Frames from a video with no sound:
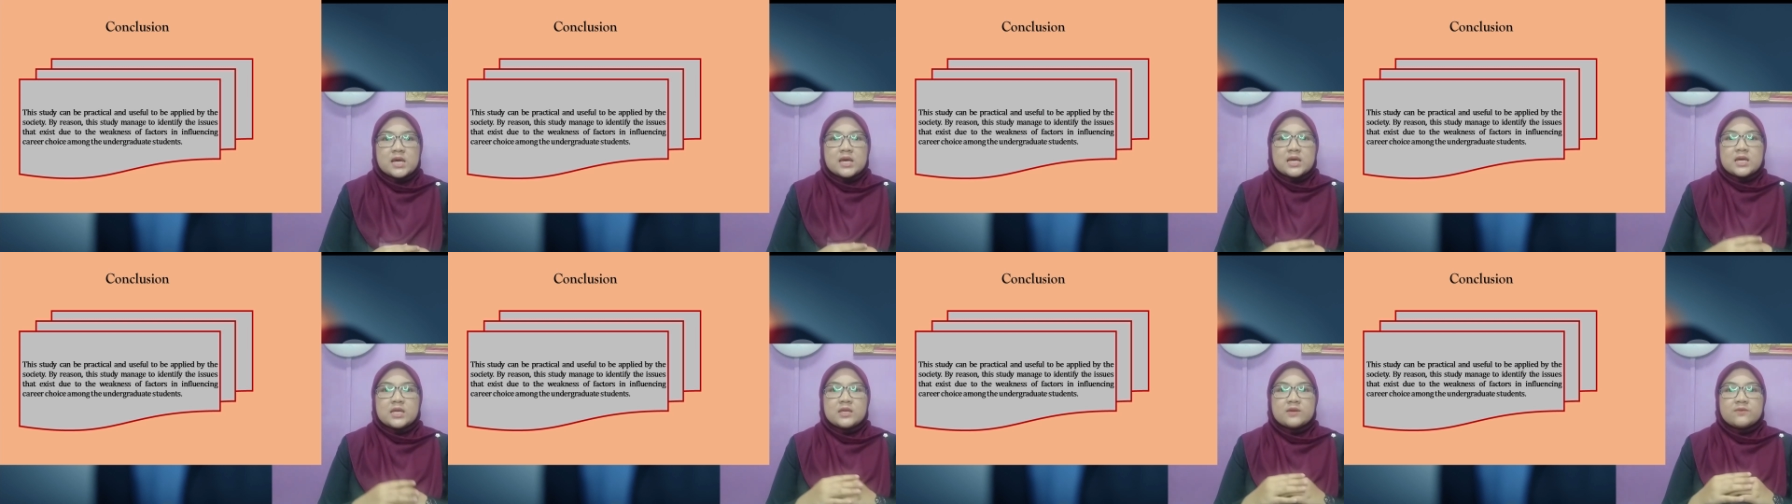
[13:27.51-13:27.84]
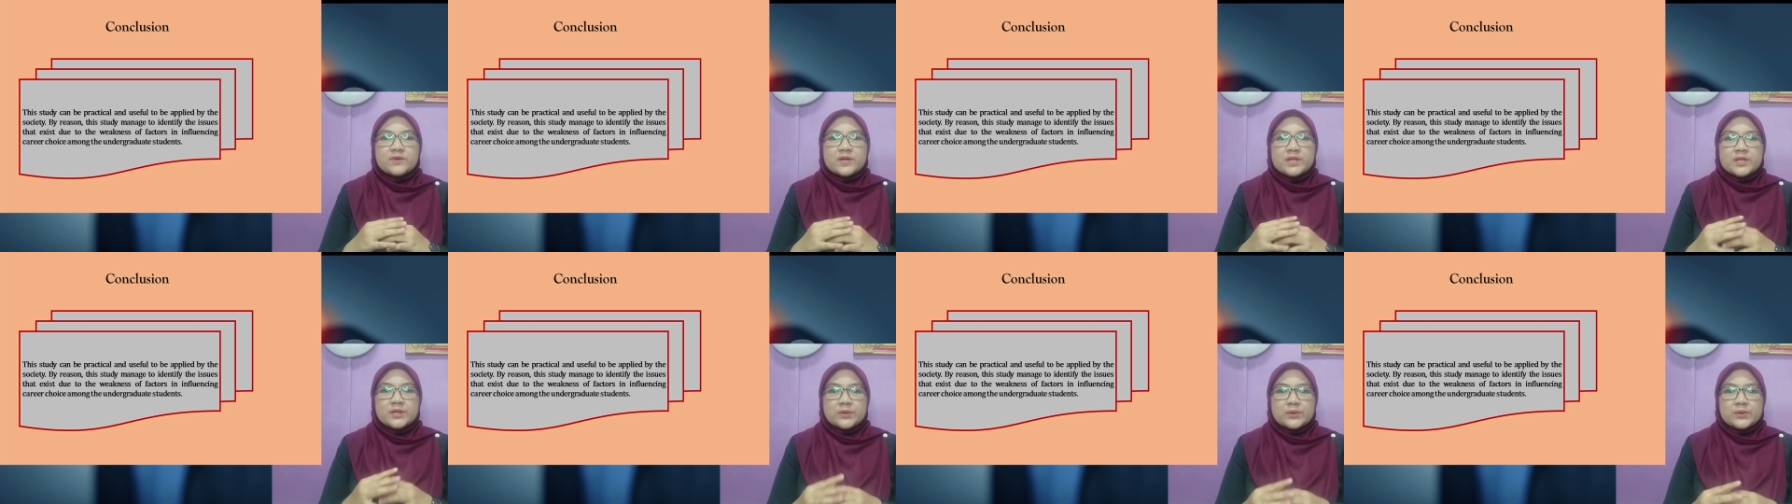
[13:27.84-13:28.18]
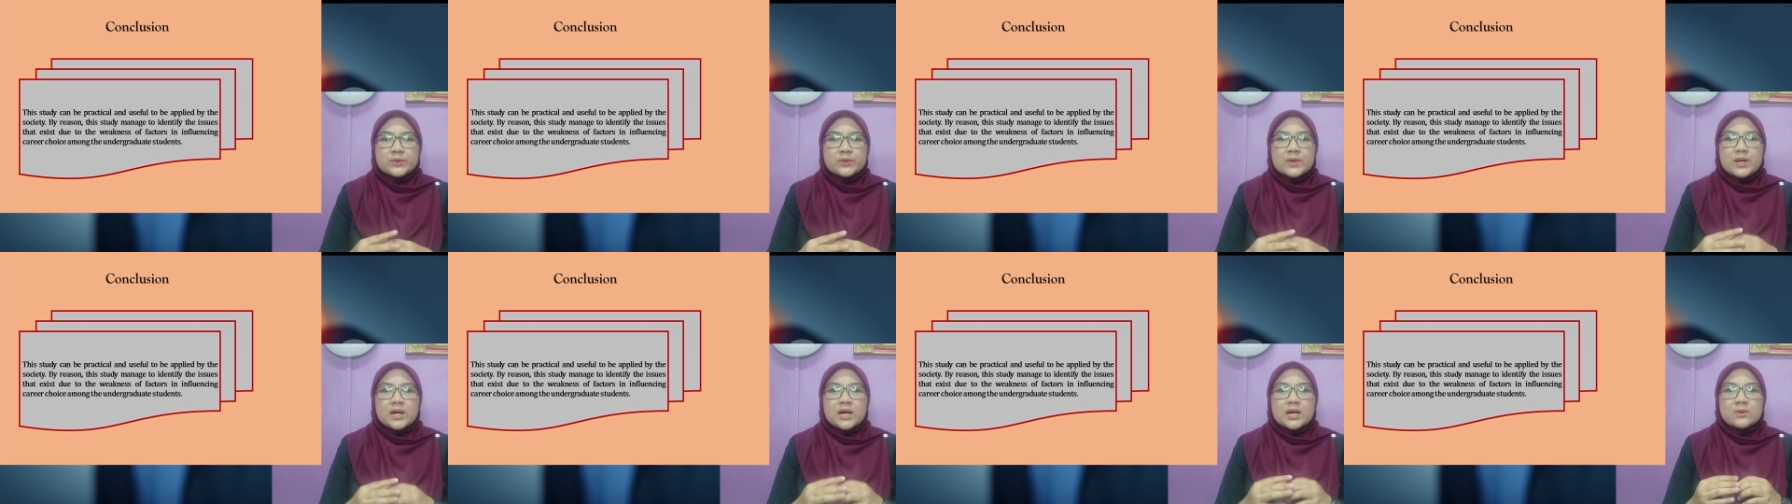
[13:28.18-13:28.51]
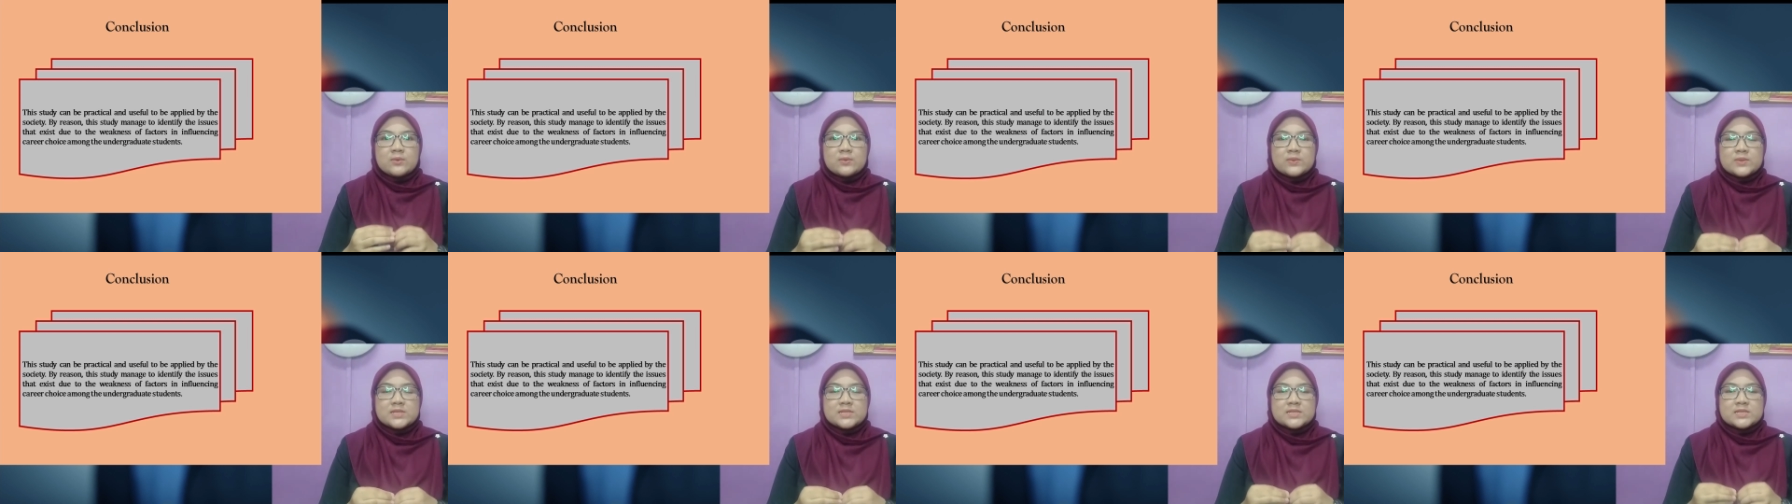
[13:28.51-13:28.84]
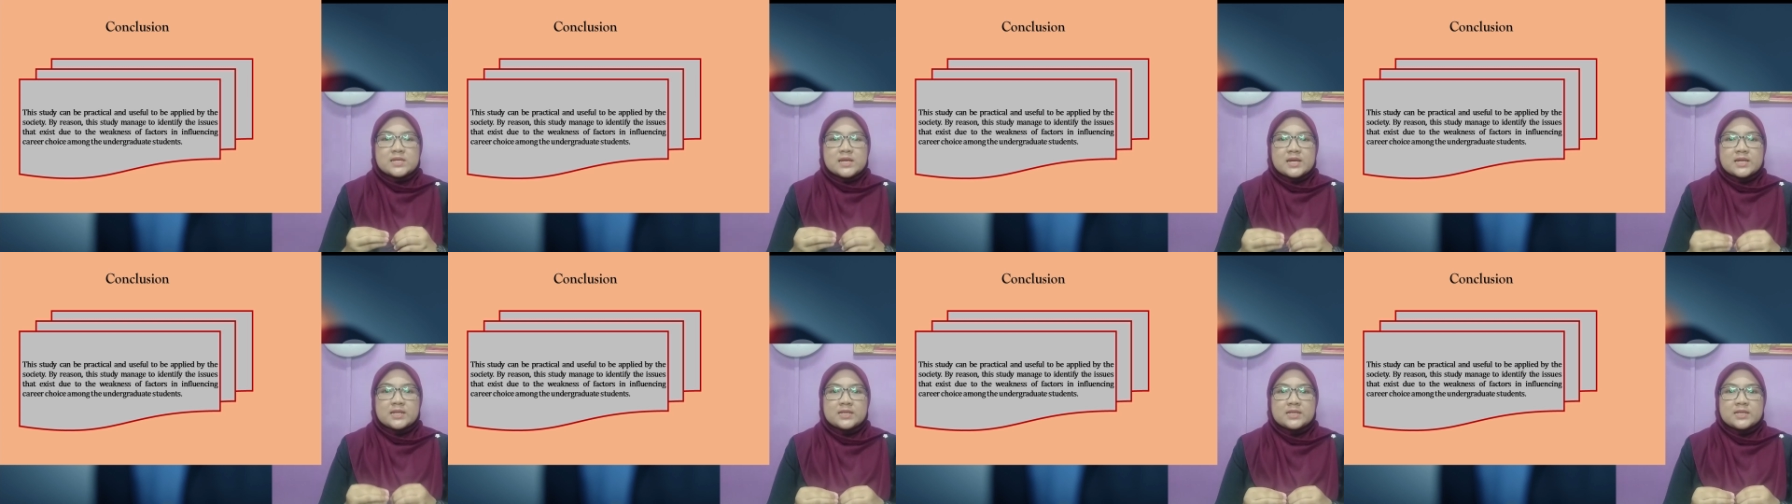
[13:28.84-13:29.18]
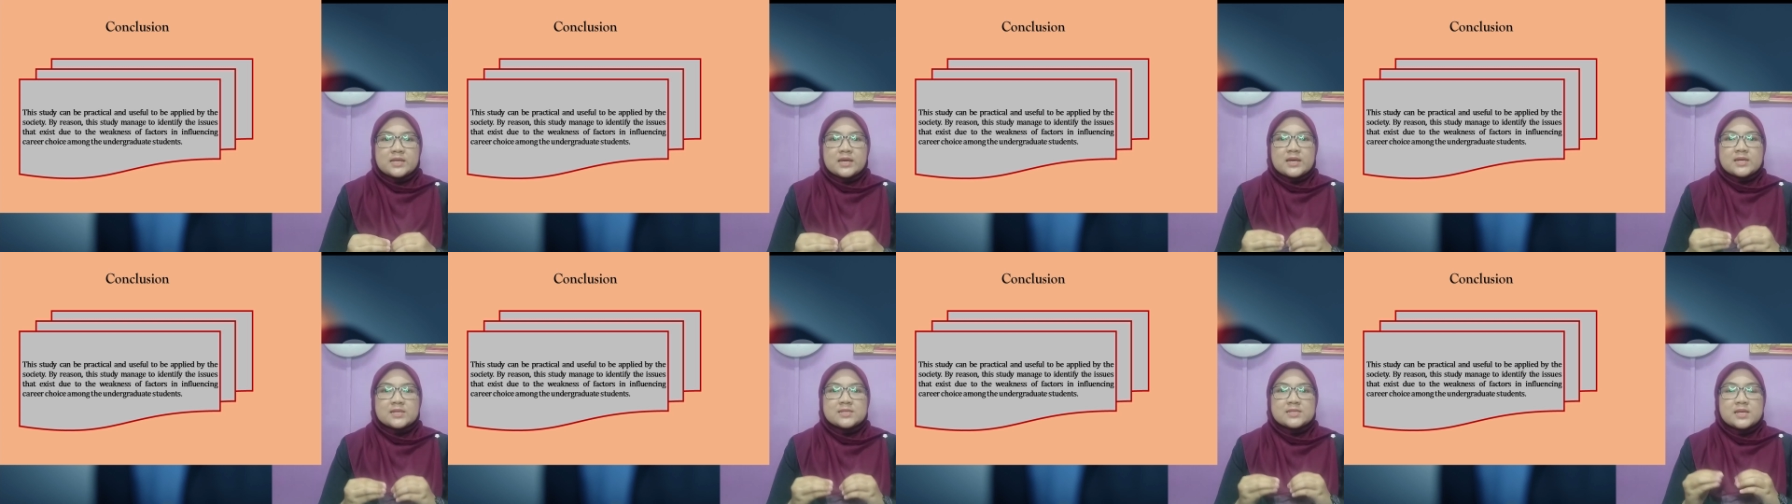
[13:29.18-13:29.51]
Even though our study
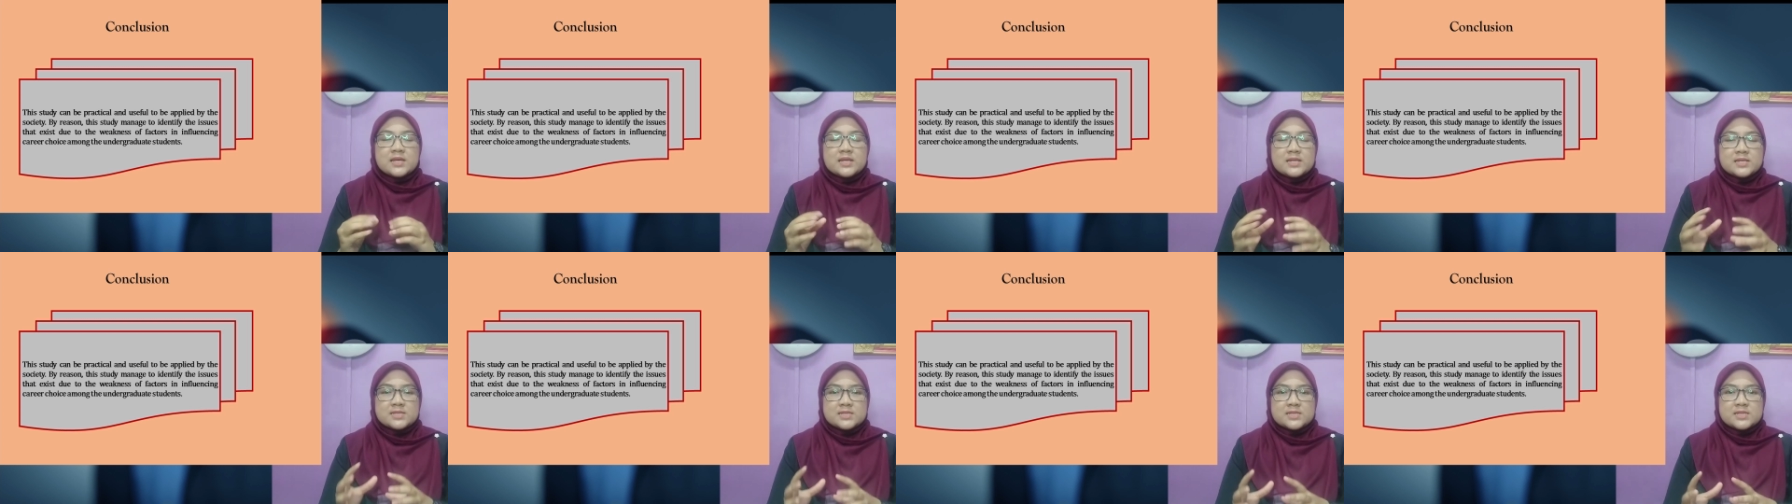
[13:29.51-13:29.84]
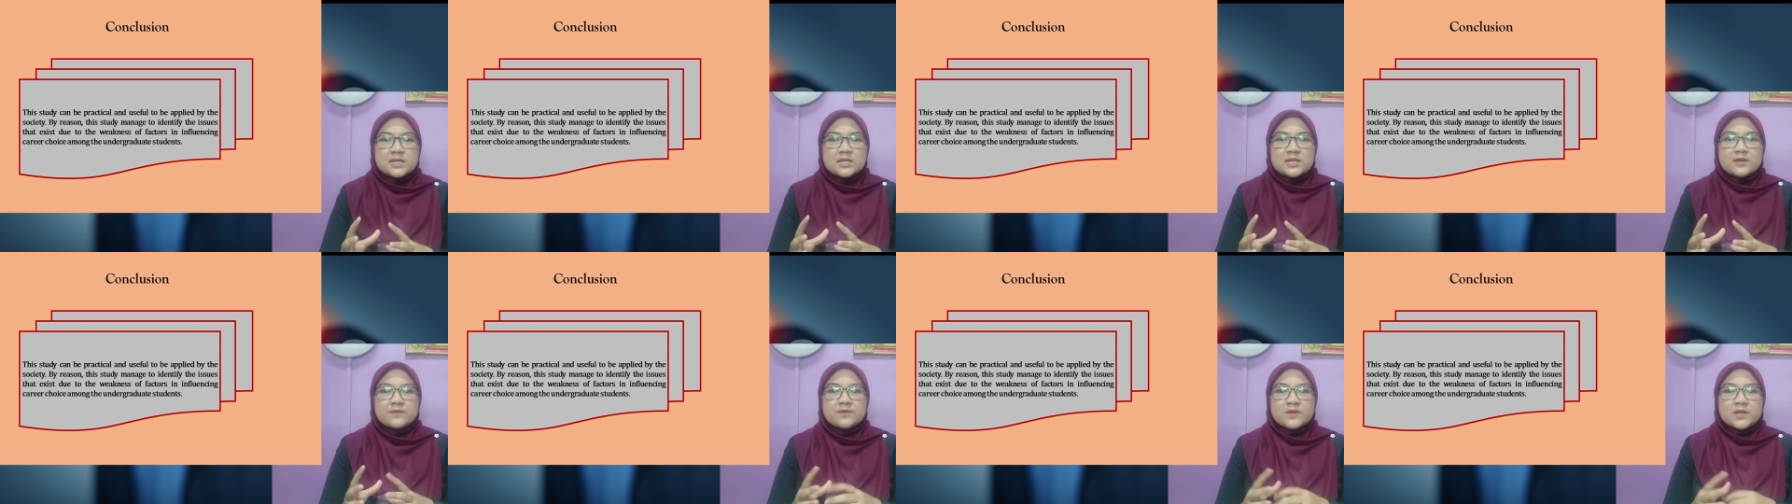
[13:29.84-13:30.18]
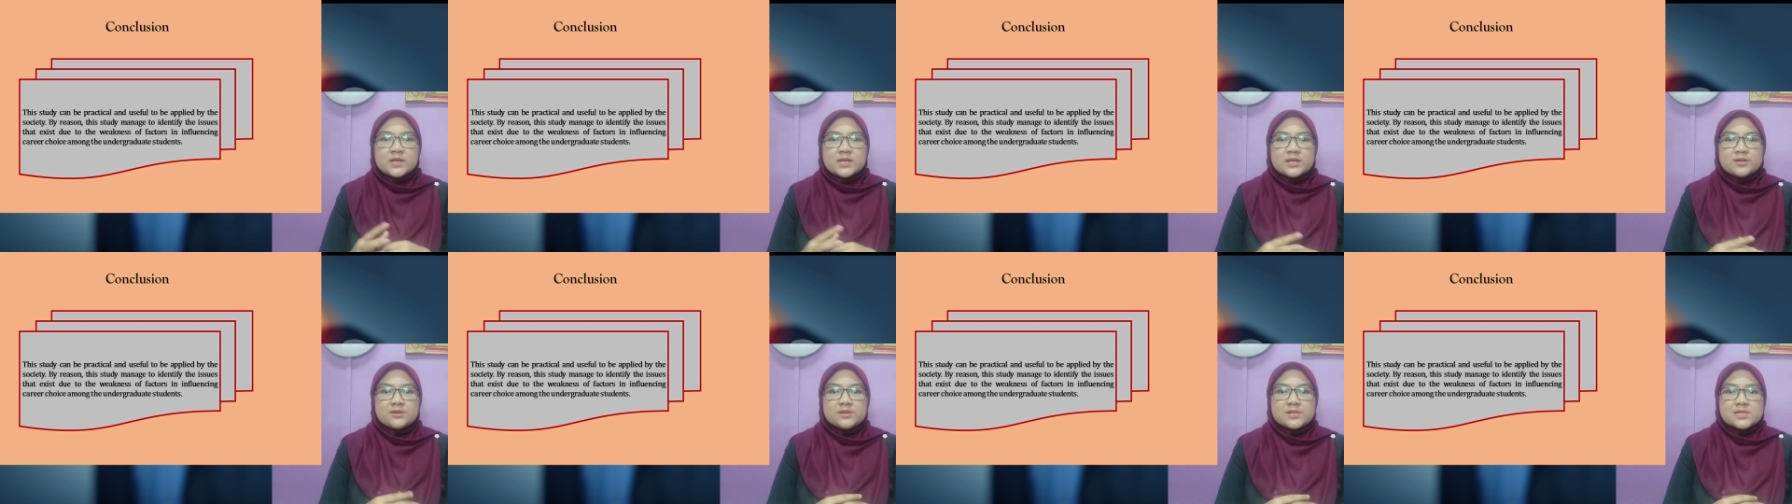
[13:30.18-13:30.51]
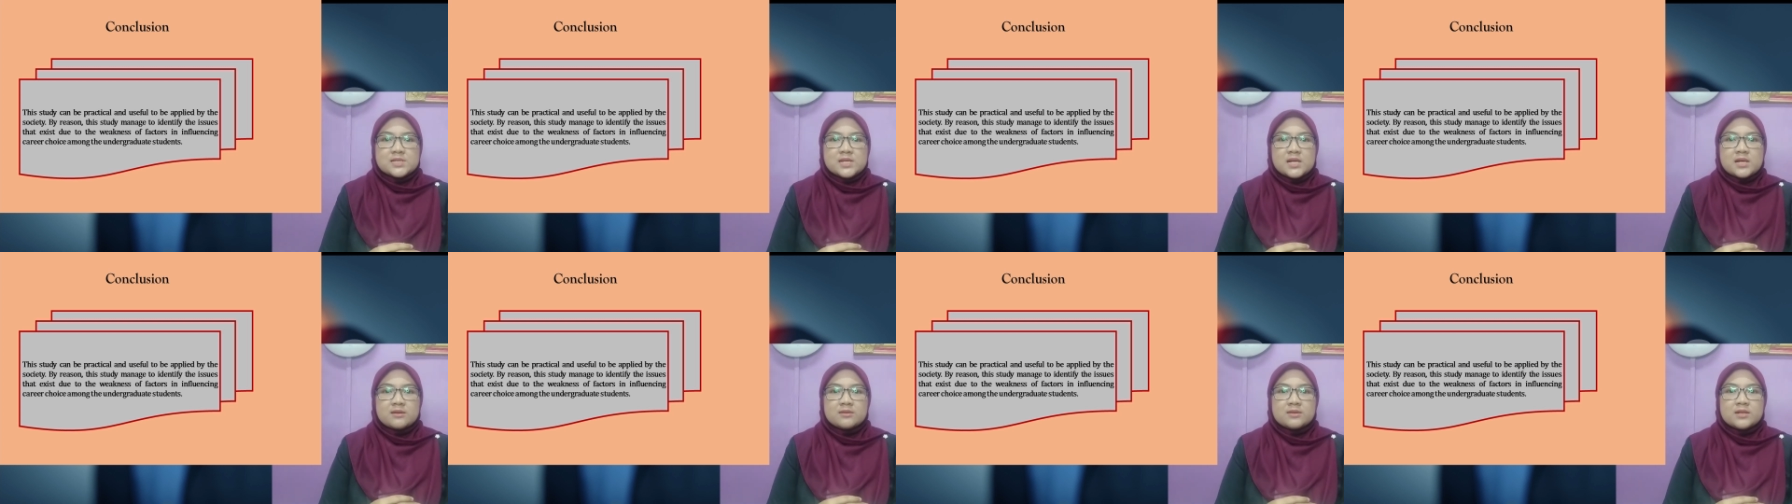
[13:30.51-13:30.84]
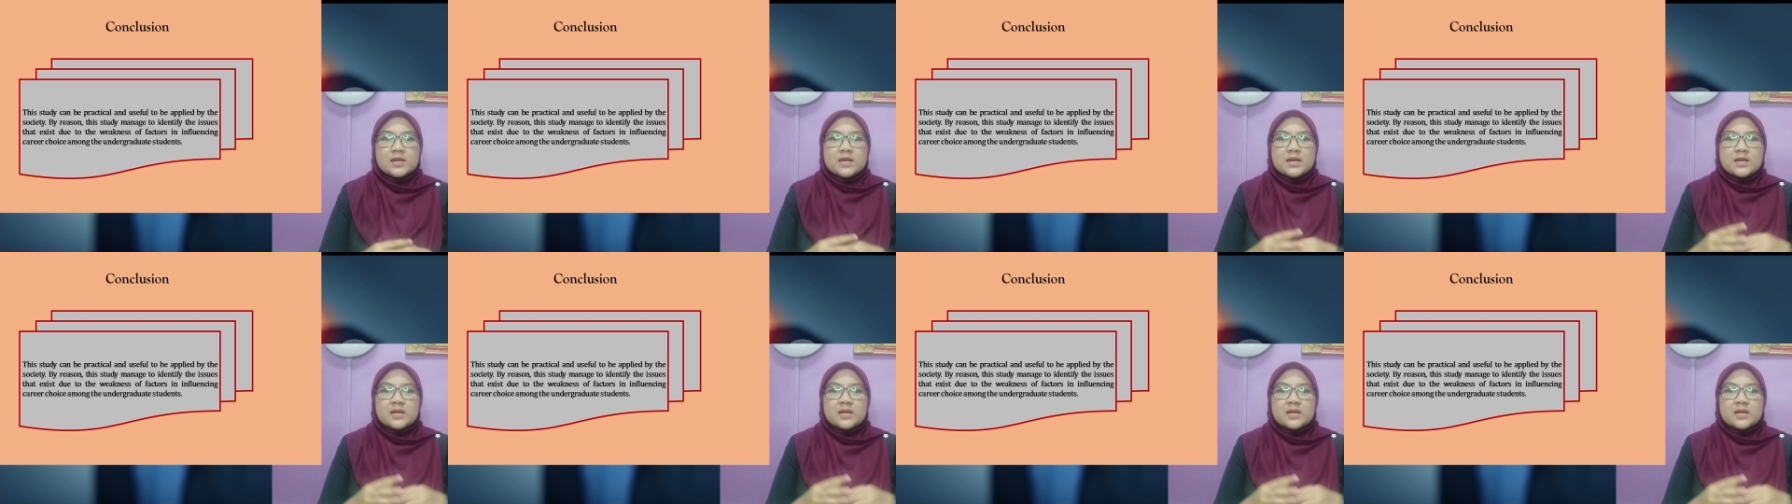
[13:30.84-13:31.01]
has insignificant result,